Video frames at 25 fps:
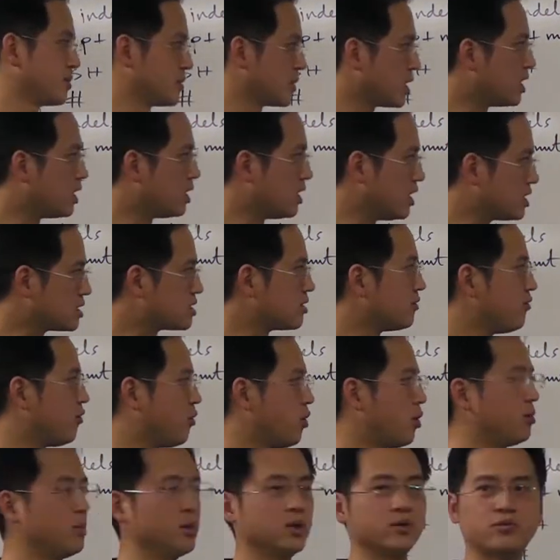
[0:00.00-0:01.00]
it is
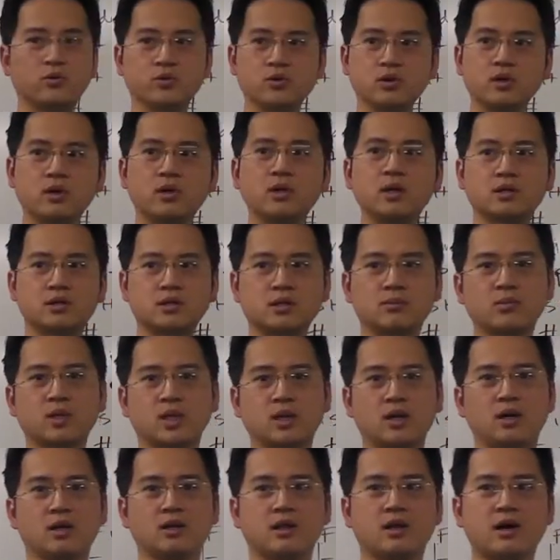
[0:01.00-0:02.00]
informative when you get
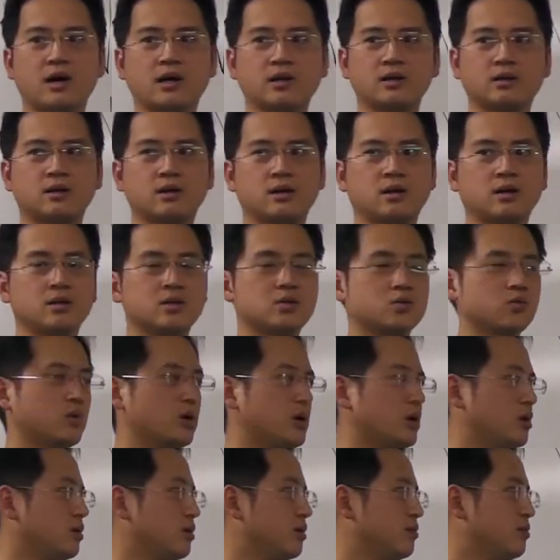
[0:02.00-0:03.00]
something like that as
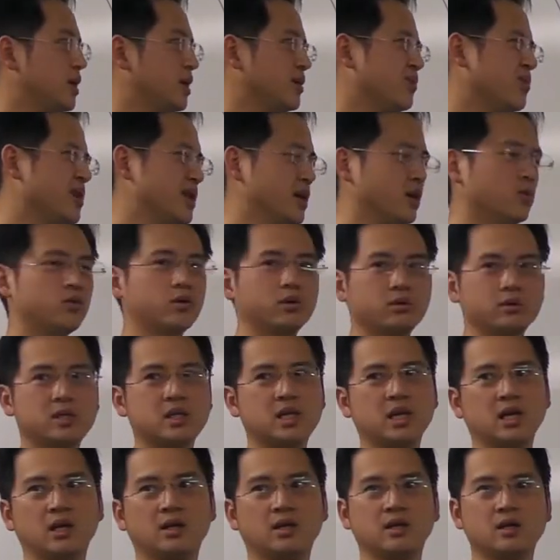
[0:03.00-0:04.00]
well, but we don't
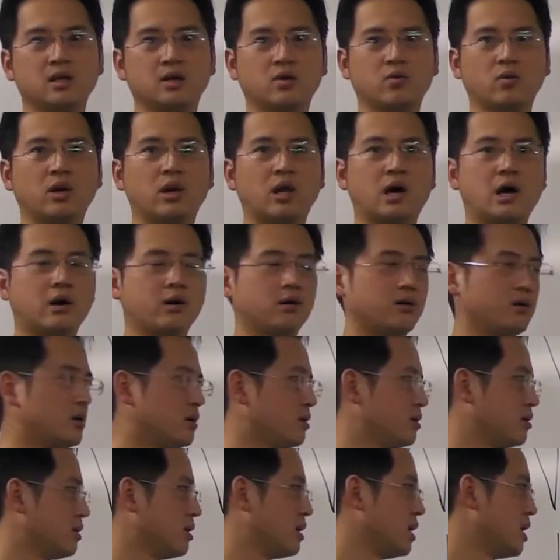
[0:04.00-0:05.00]
routinely rely on it.
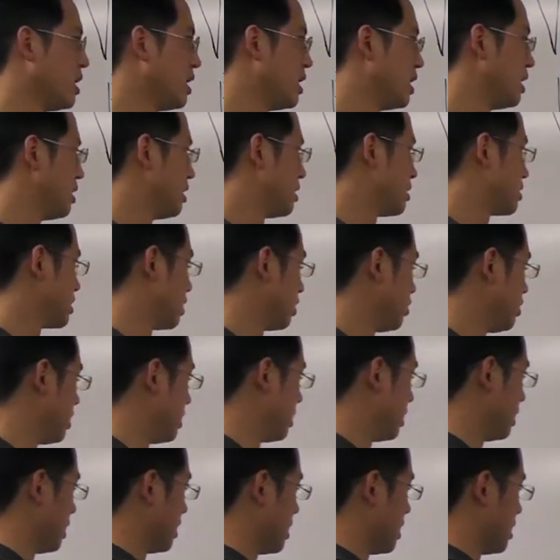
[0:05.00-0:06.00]
So you
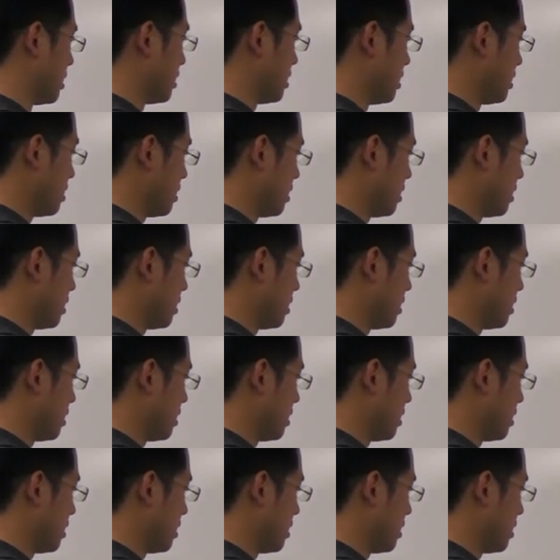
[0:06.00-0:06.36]
can get